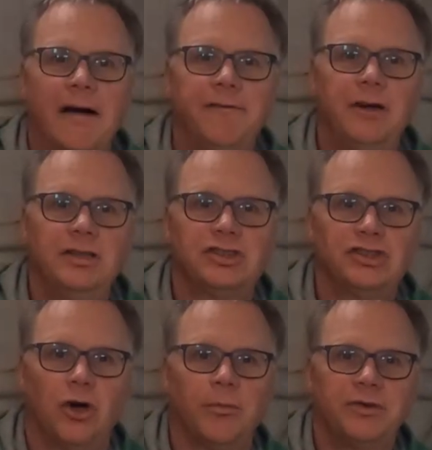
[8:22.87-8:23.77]
Our first
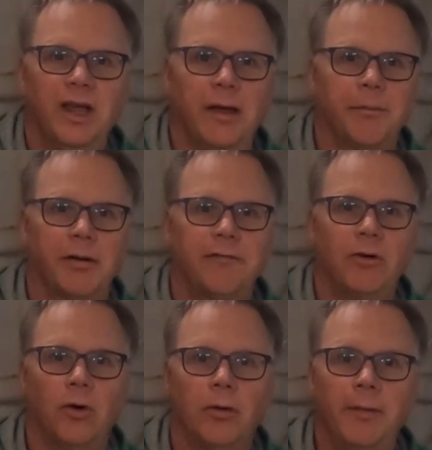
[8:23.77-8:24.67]
top tip
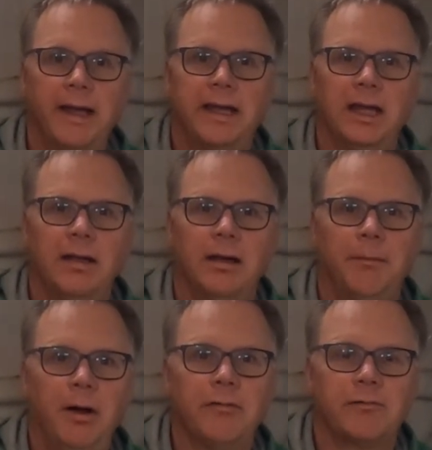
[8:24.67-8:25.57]
for making a
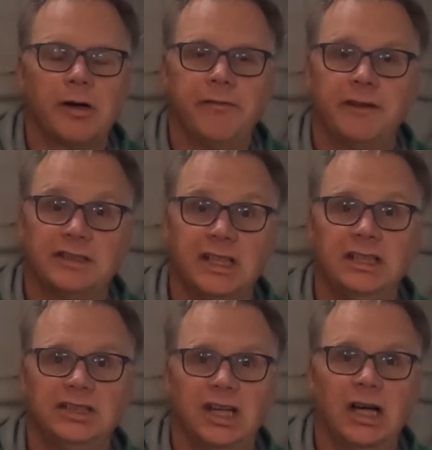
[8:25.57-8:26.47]
boat refit
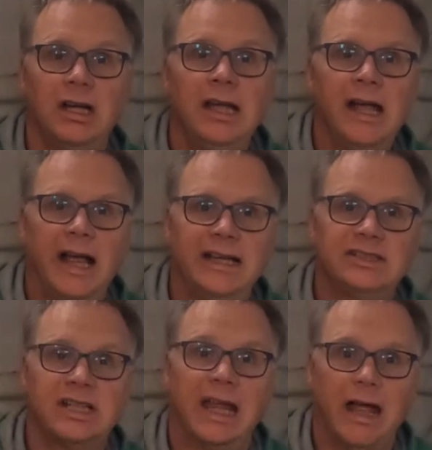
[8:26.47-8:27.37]
easier
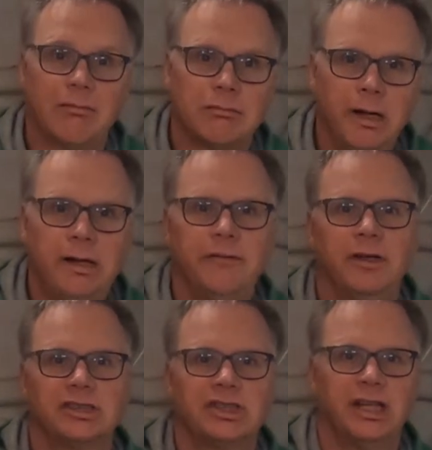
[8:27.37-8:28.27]
is to get rid of
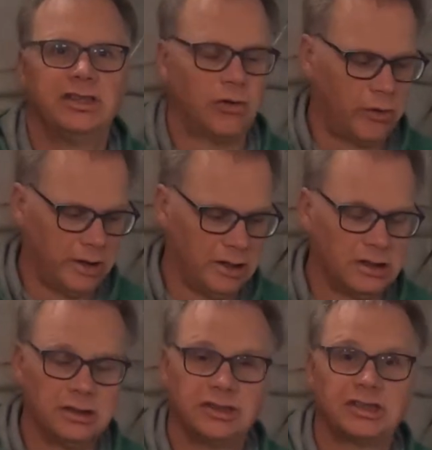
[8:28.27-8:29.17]
your sea
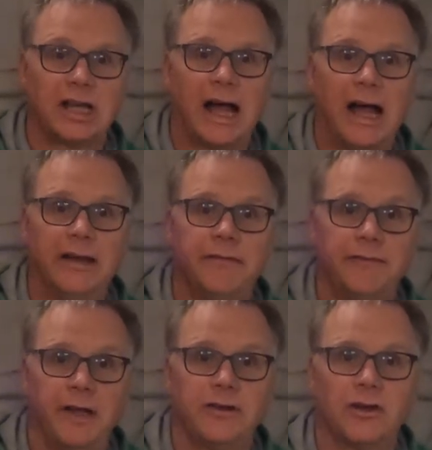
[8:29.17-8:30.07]
toilets and
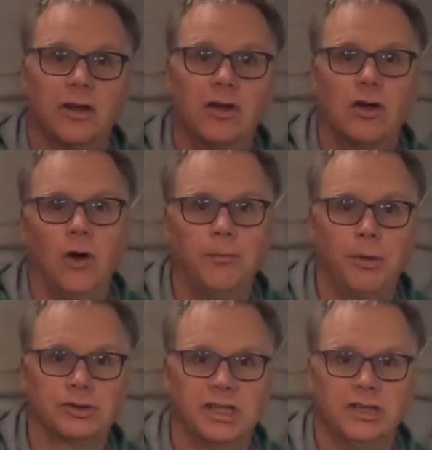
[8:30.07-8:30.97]
fit
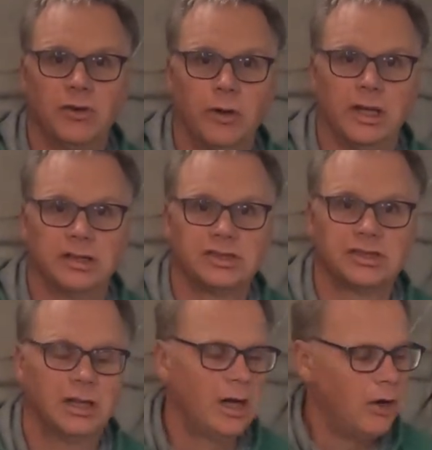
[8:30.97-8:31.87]
composting toilets.